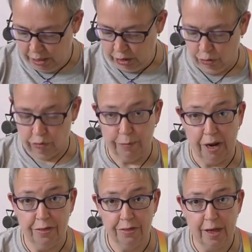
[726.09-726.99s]
So with
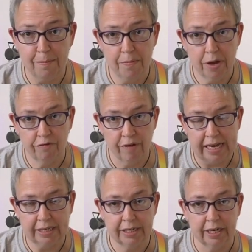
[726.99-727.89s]
my thumb
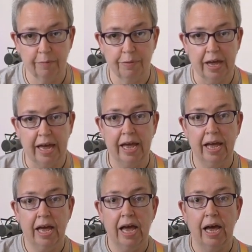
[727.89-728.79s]
resting up there,